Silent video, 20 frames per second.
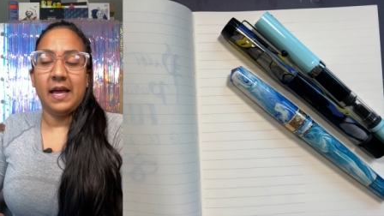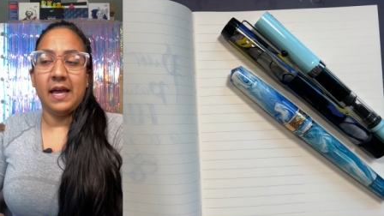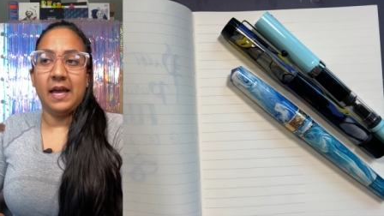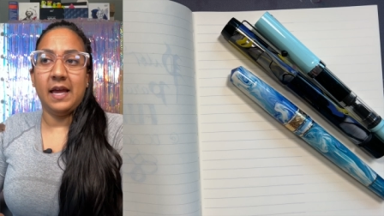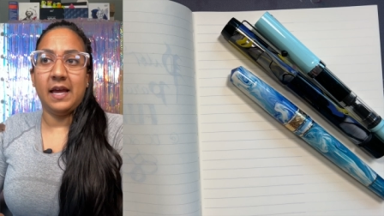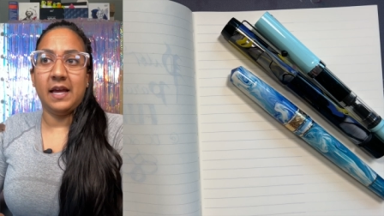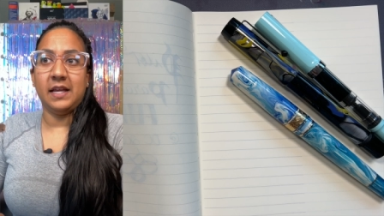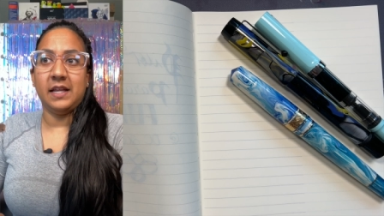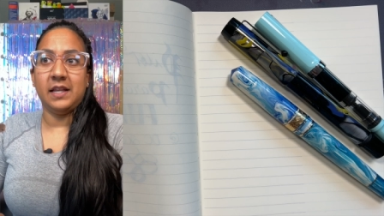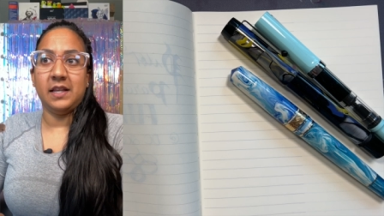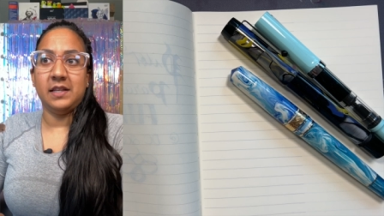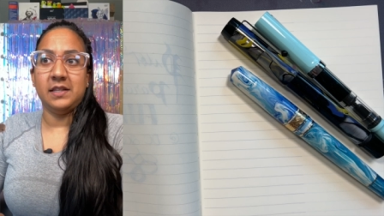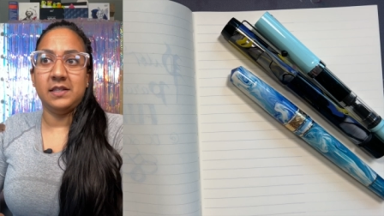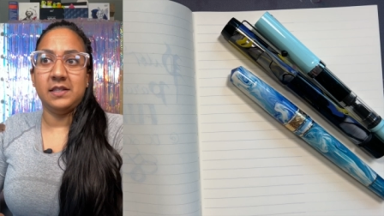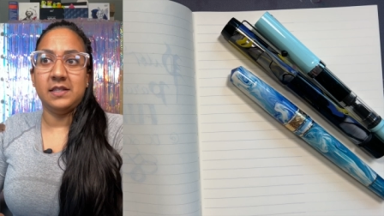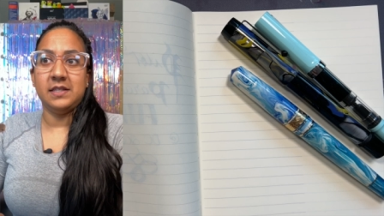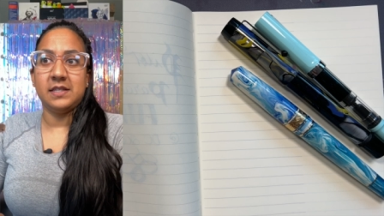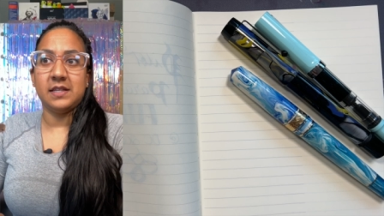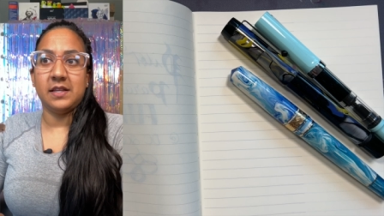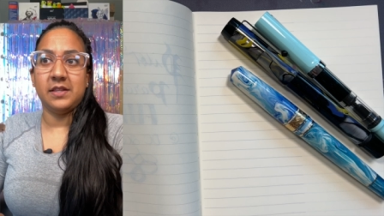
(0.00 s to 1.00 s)

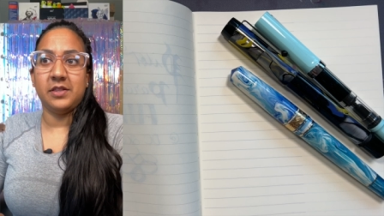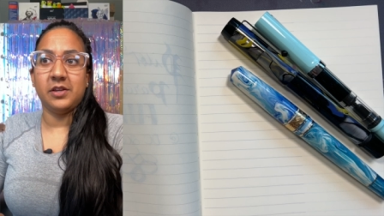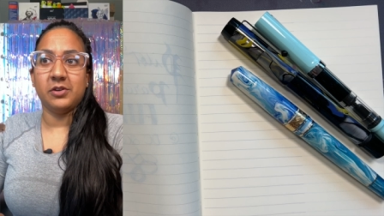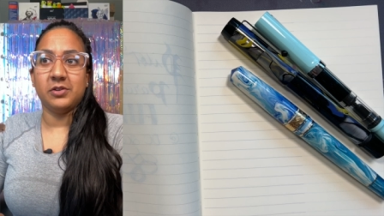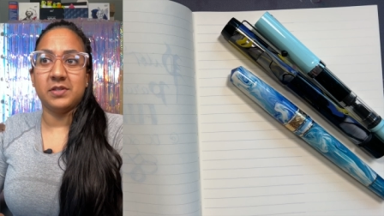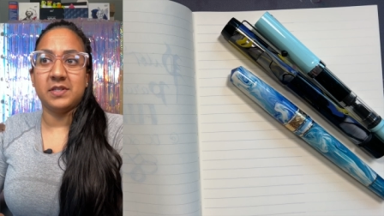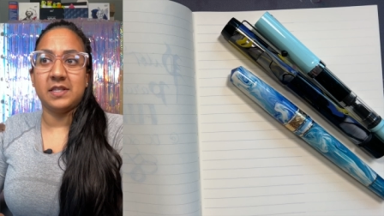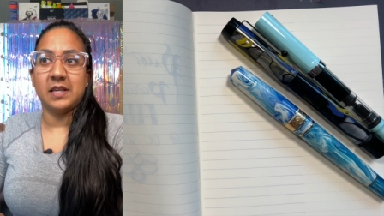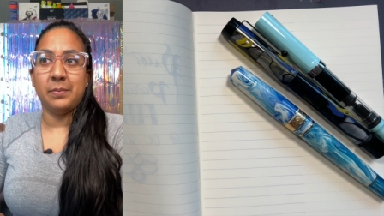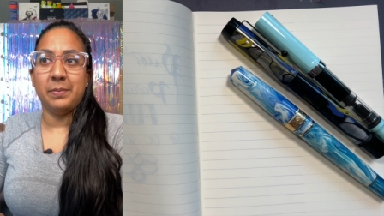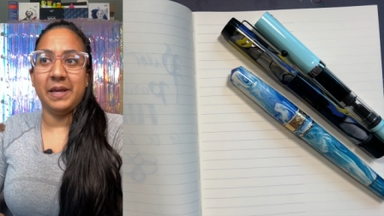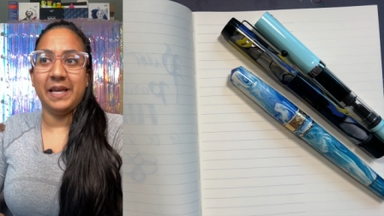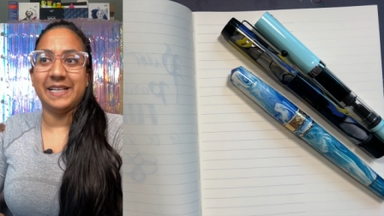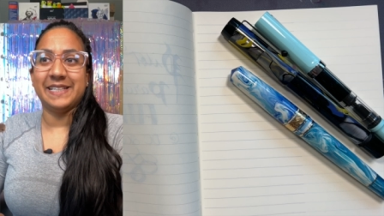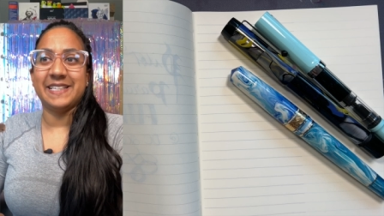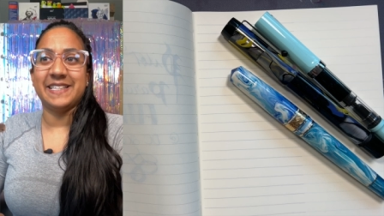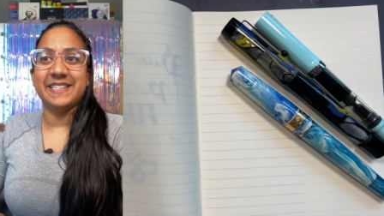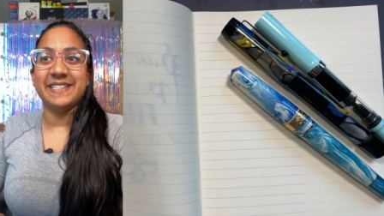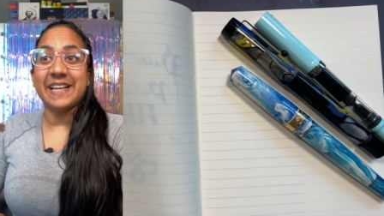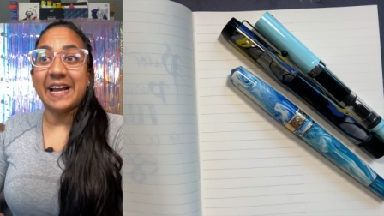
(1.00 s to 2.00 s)
And there's some
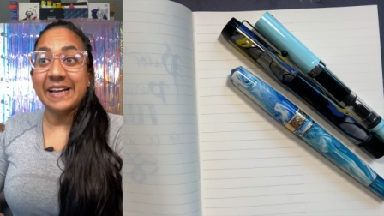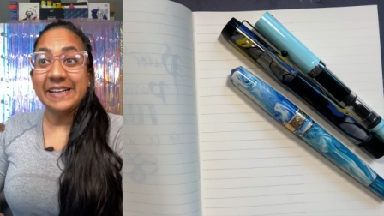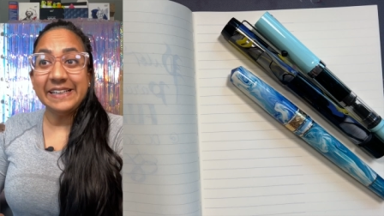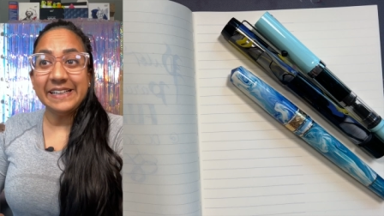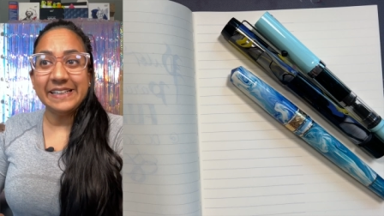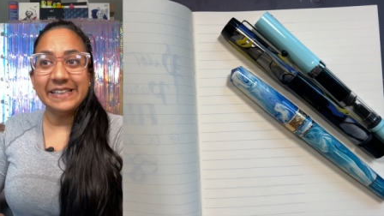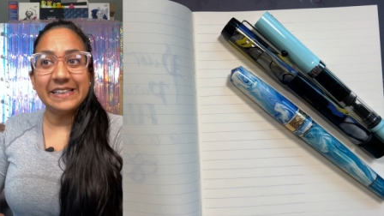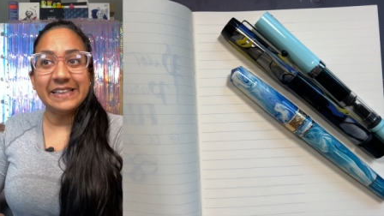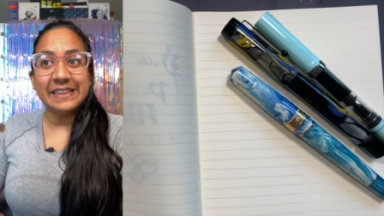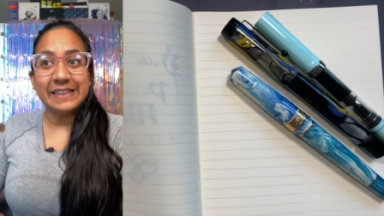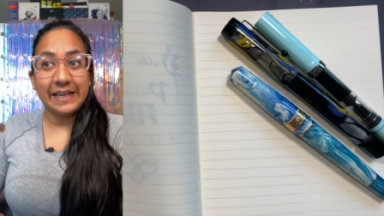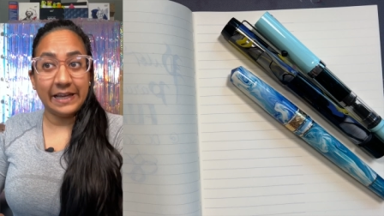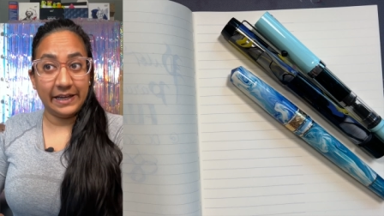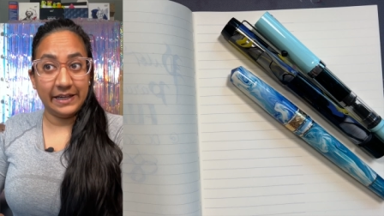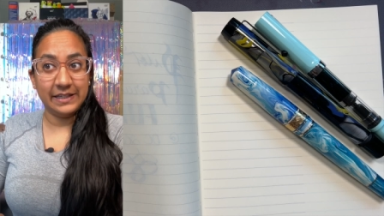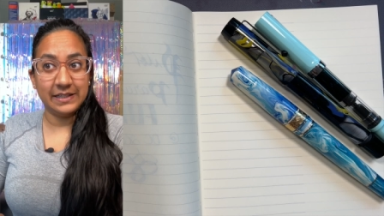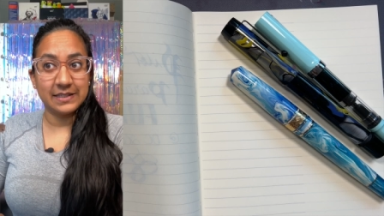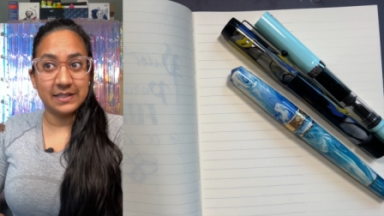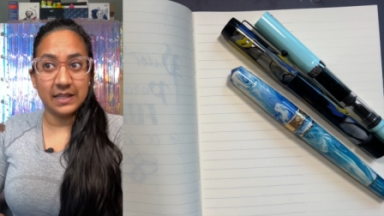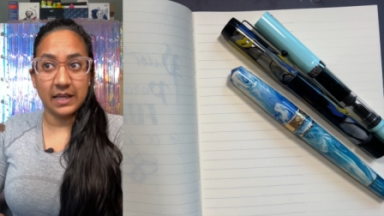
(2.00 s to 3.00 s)
exciting
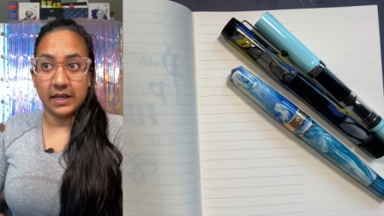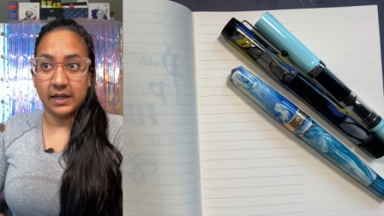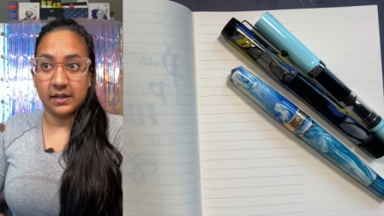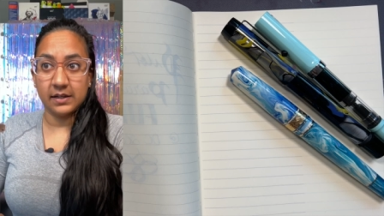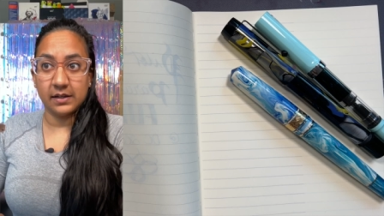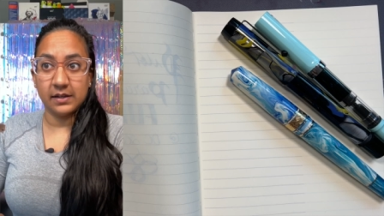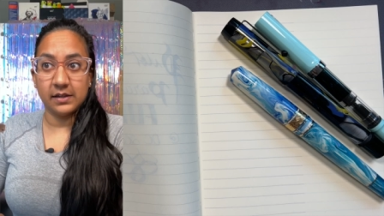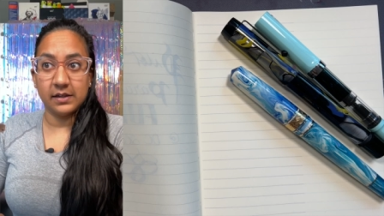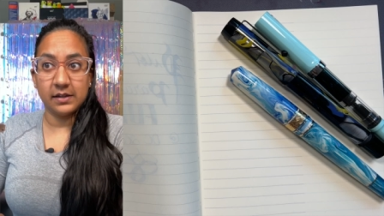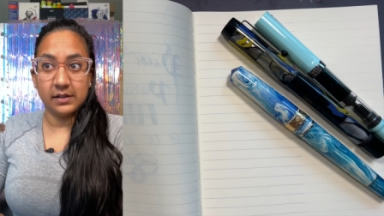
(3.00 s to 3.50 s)
things, like